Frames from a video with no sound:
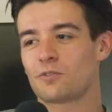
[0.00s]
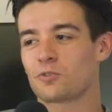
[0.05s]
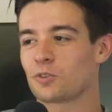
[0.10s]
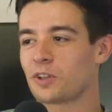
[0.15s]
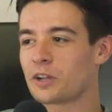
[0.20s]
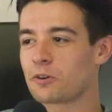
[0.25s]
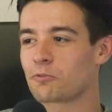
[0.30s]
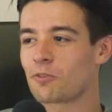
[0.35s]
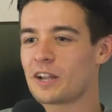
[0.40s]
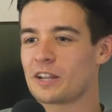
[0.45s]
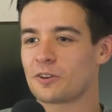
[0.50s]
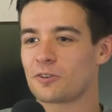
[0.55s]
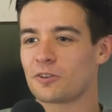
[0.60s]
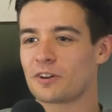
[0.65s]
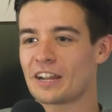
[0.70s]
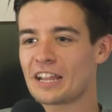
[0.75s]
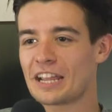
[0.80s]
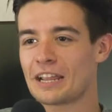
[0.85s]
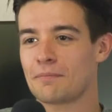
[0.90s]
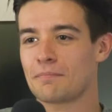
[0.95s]
ever like write
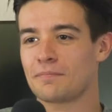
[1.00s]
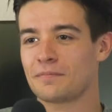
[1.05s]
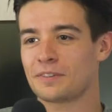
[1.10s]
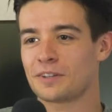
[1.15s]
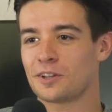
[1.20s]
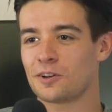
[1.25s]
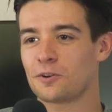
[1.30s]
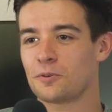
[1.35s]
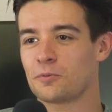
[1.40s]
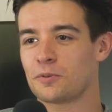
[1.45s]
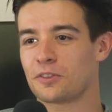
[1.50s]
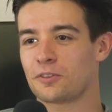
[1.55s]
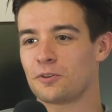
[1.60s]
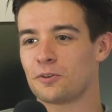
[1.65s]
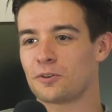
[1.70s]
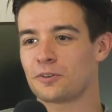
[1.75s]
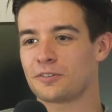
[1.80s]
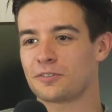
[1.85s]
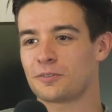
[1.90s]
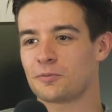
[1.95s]
your name, you know,
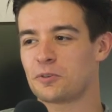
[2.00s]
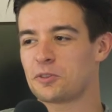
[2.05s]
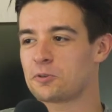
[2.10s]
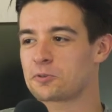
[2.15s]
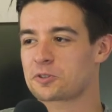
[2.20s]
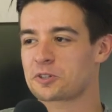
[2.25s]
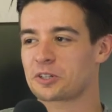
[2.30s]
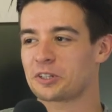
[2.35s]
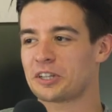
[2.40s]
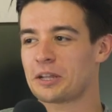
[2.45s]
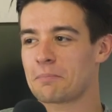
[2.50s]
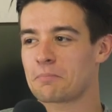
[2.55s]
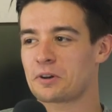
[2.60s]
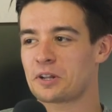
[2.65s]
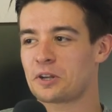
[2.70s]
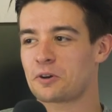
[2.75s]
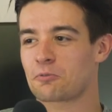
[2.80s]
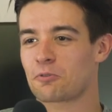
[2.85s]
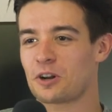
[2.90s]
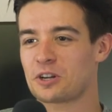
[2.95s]
with your with your
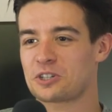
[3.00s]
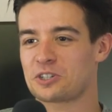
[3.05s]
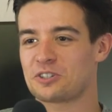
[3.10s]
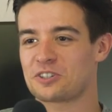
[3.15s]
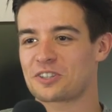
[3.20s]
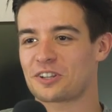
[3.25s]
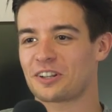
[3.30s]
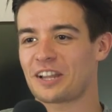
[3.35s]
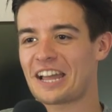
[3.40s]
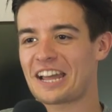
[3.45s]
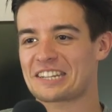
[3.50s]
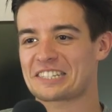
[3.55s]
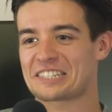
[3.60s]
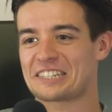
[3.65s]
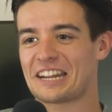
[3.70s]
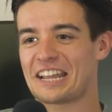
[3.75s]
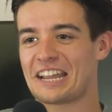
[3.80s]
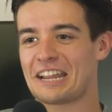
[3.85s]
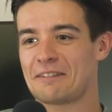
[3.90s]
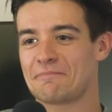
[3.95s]
celebrity crush as the
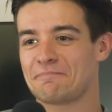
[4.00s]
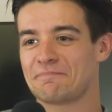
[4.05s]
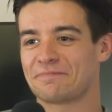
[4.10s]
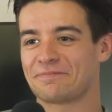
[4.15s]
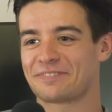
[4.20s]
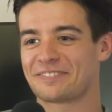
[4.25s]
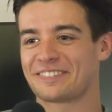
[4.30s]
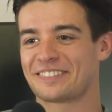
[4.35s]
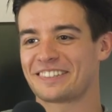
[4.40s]
last name?